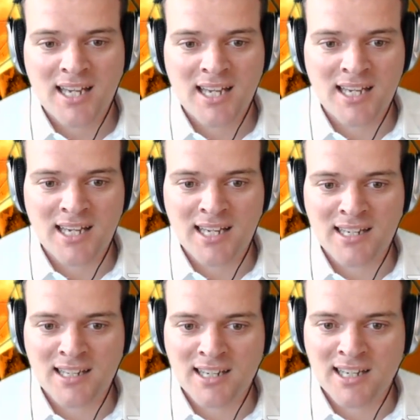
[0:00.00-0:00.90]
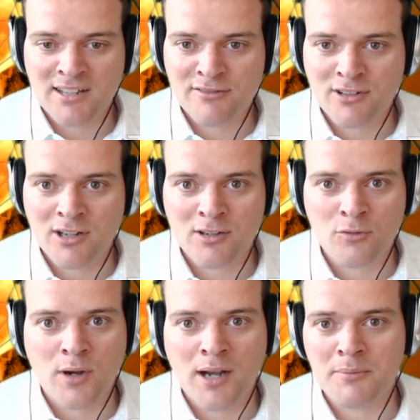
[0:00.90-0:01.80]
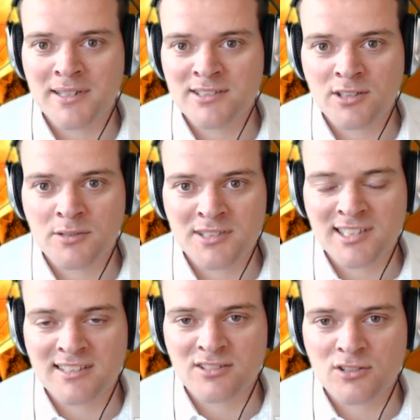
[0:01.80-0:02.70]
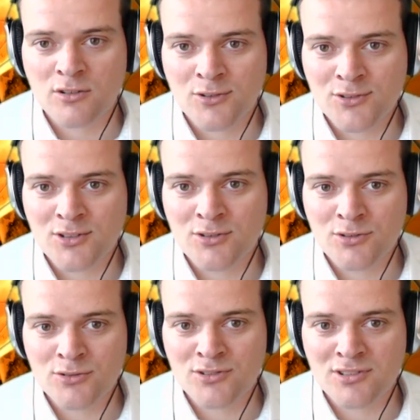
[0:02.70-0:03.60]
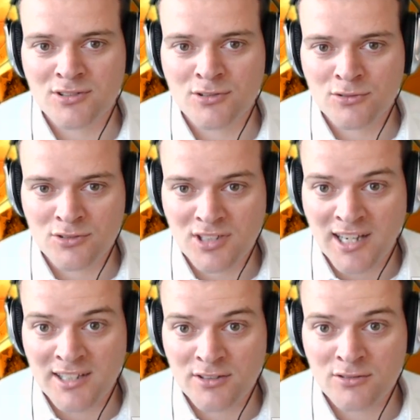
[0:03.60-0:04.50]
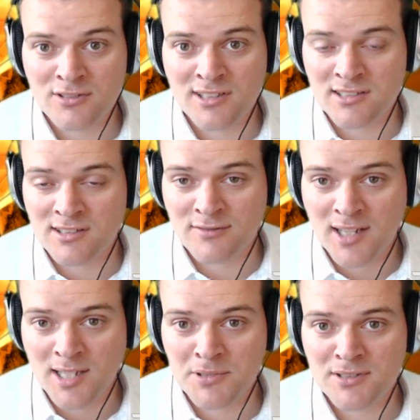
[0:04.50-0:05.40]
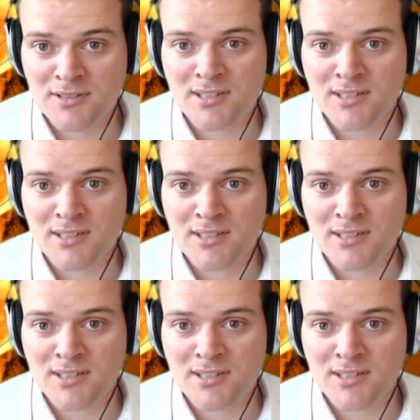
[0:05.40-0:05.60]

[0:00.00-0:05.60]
And I thought, wow, it makes so much sense. All the tools I use as a developer,